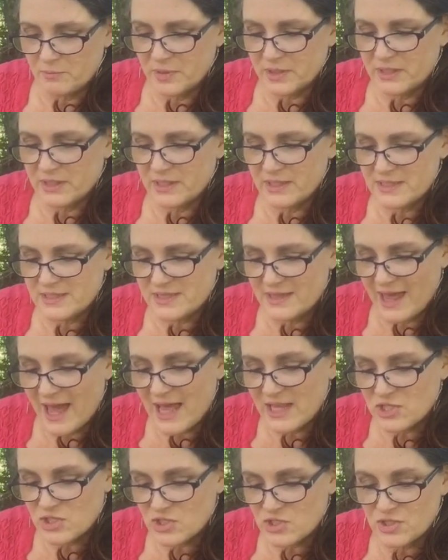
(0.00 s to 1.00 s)
because
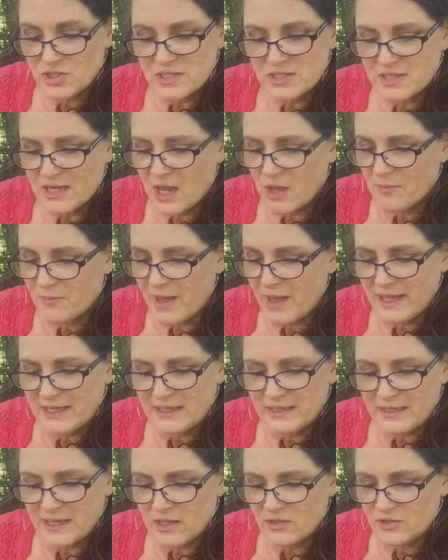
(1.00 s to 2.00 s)
that's just how my
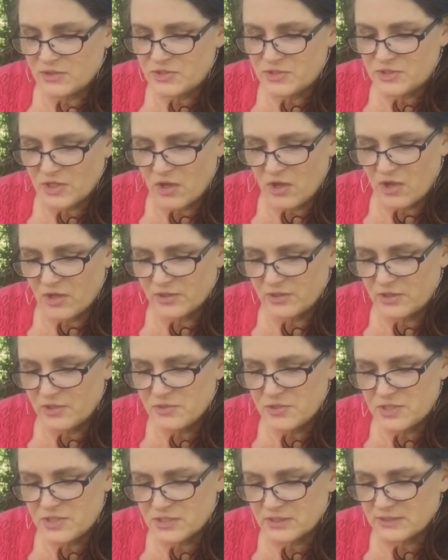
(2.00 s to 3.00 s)
yellow dog
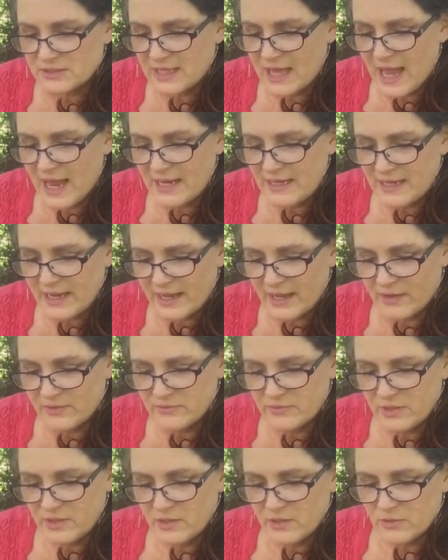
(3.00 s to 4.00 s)
used to lie
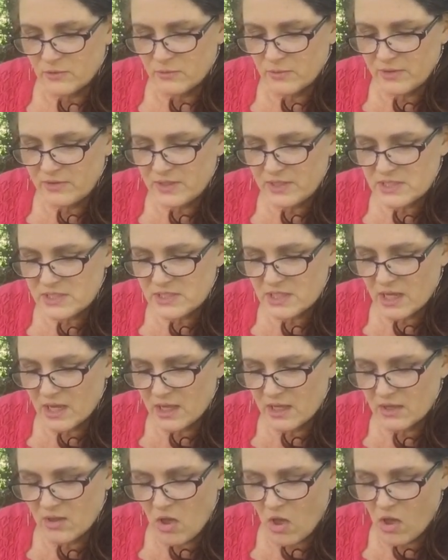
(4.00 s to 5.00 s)
down with its
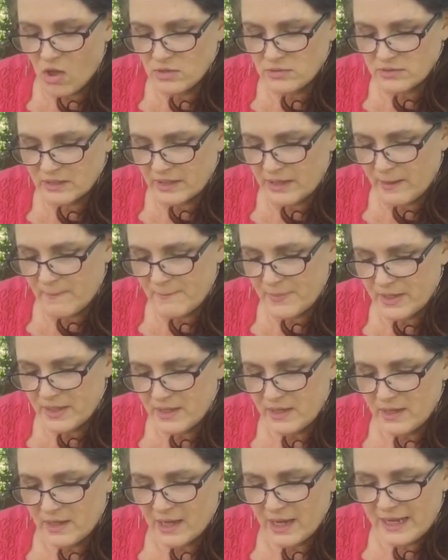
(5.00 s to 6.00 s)
tongue all limp
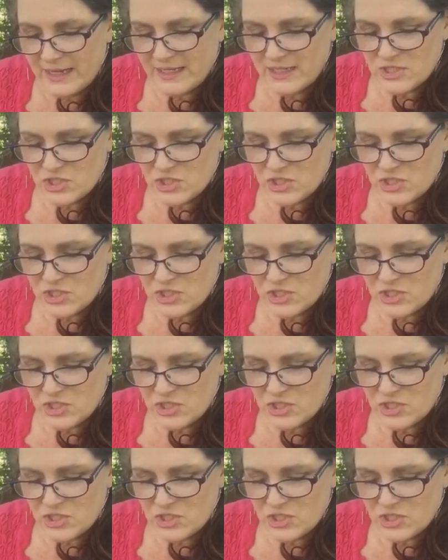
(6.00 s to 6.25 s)
and